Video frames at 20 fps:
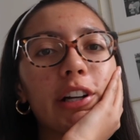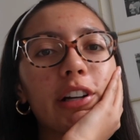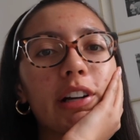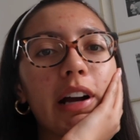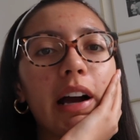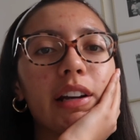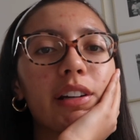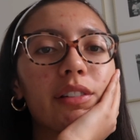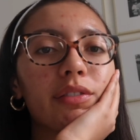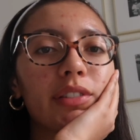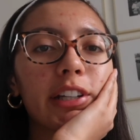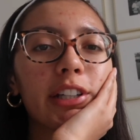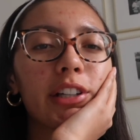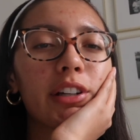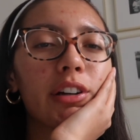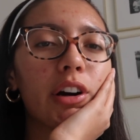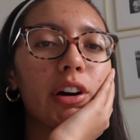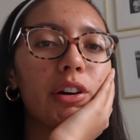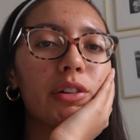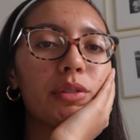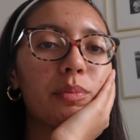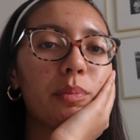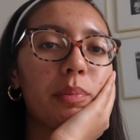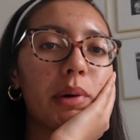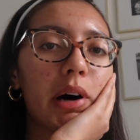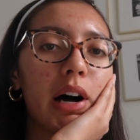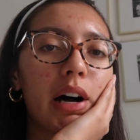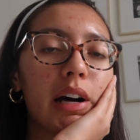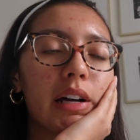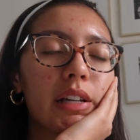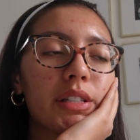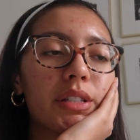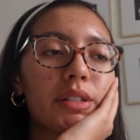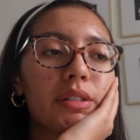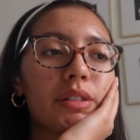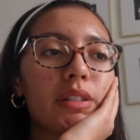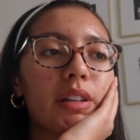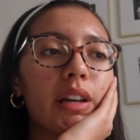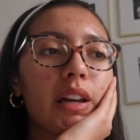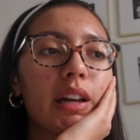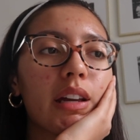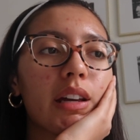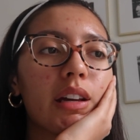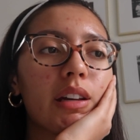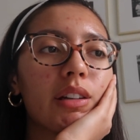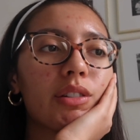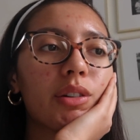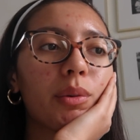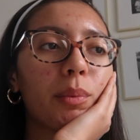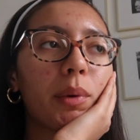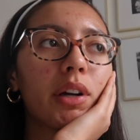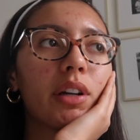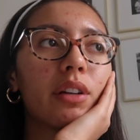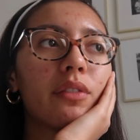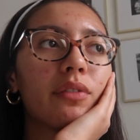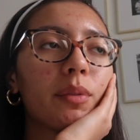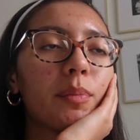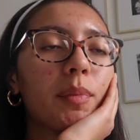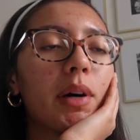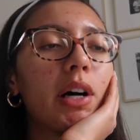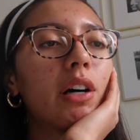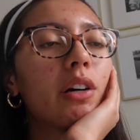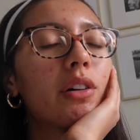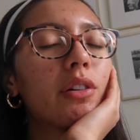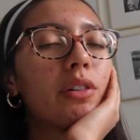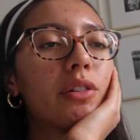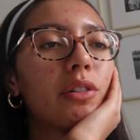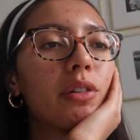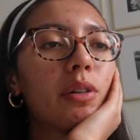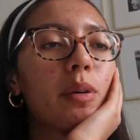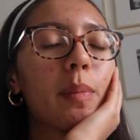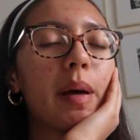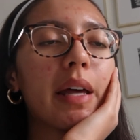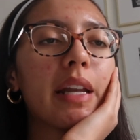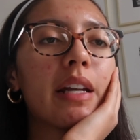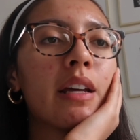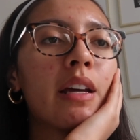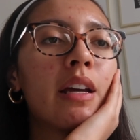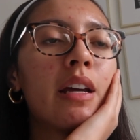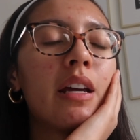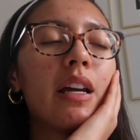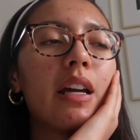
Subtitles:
you're kind of like your own boss and you're working from home, and